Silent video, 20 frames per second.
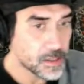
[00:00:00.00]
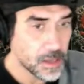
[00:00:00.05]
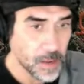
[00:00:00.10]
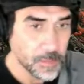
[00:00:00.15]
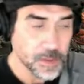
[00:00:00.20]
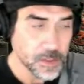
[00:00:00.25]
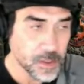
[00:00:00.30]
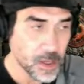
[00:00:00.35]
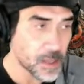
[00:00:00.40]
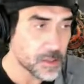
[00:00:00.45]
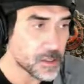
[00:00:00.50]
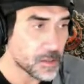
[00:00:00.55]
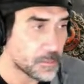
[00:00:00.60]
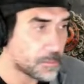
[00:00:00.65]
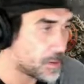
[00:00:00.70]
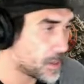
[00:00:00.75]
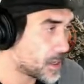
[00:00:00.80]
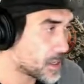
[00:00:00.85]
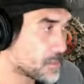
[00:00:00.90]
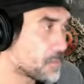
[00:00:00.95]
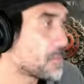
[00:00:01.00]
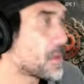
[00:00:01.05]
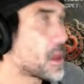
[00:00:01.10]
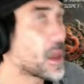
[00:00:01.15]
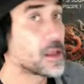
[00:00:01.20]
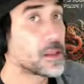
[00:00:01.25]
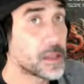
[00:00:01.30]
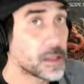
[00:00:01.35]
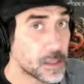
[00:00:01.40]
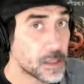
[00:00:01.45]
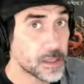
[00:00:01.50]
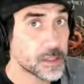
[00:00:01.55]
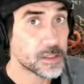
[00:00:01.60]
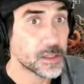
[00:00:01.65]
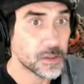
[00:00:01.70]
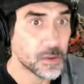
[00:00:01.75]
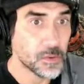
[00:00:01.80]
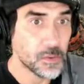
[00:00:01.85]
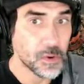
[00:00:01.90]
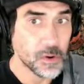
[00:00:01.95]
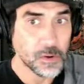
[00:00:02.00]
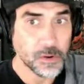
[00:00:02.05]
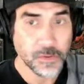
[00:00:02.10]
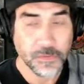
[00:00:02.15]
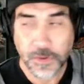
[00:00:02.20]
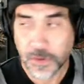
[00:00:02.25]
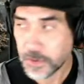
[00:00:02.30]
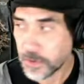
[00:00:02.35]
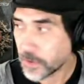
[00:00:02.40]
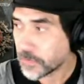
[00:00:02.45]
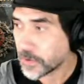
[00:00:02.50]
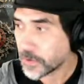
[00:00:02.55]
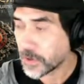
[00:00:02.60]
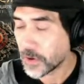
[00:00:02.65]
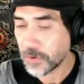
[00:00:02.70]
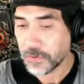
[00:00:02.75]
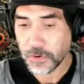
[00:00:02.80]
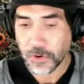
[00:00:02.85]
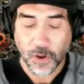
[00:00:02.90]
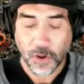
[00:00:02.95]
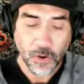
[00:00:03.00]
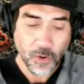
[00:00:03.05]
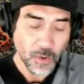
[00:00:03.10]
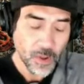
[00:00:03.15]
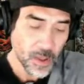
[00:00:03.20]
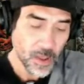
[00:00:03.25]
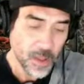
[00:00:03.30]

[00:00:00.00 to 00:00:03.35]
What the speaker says: Amazon's the biggest mailing list in the world, if you don't know.